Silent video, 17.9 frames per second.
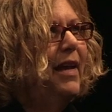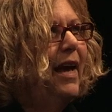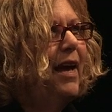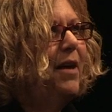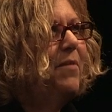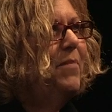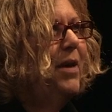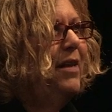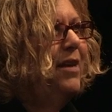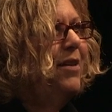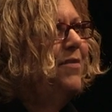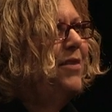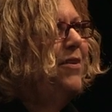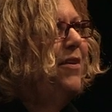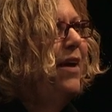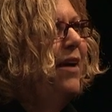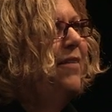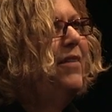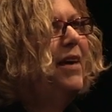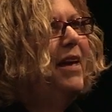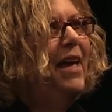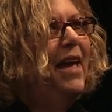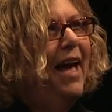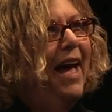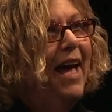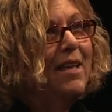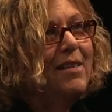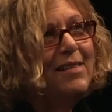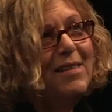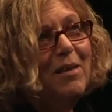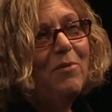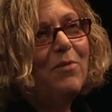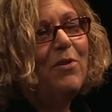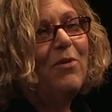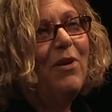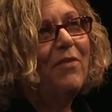Yeah, many of you have, and
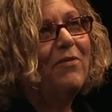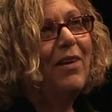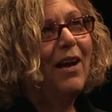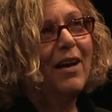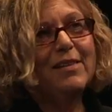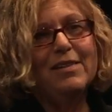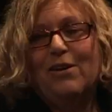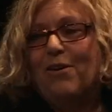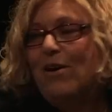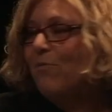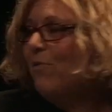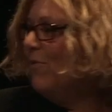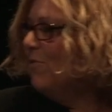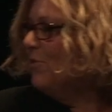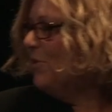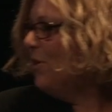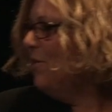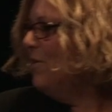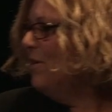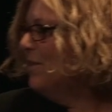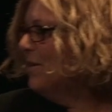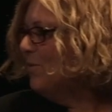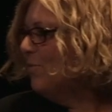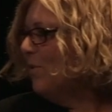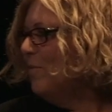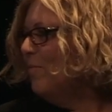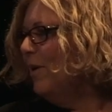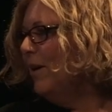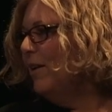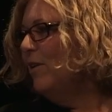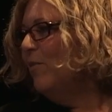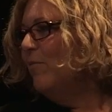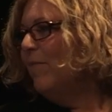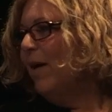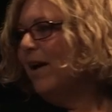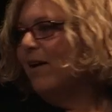some of you have not. So I won't show you this one, but
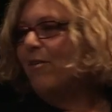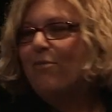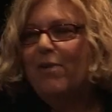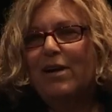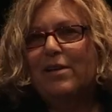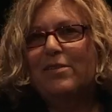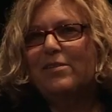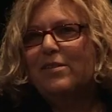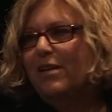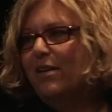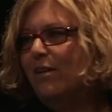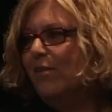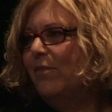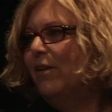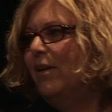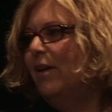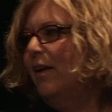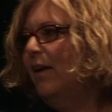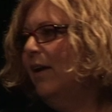you might want to,